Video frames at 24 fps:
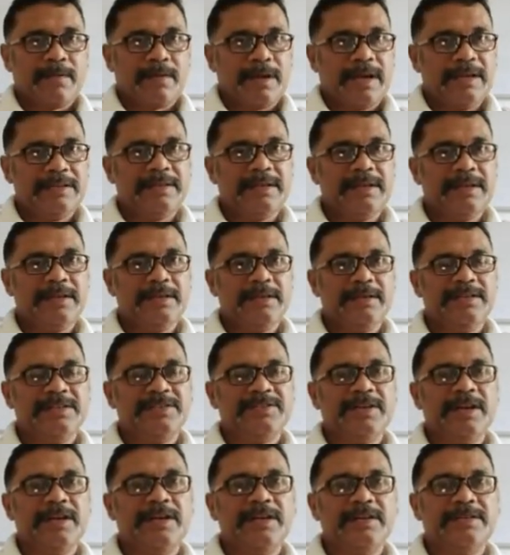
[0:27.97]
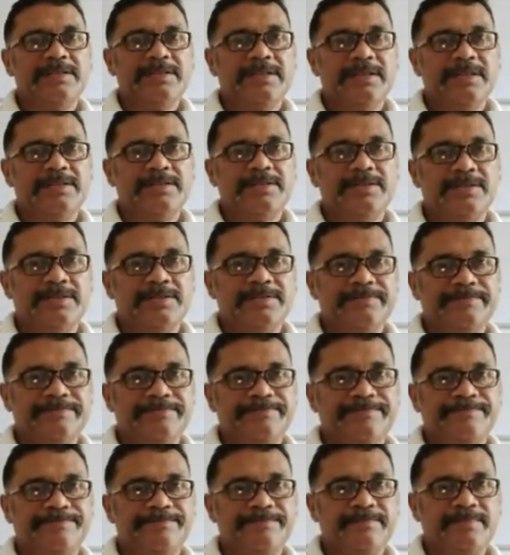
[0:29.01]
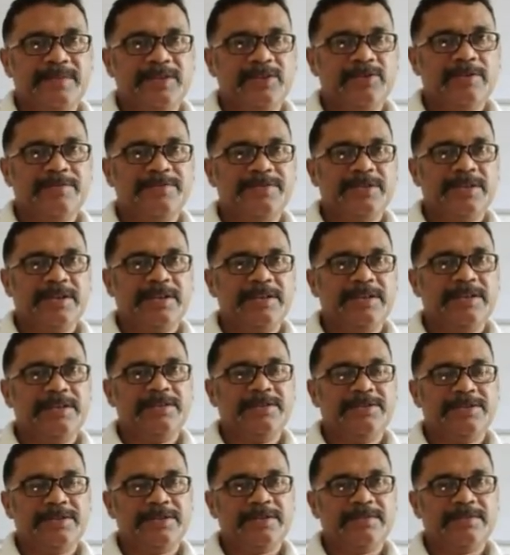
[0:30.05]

I think in Standard 6 you have studied,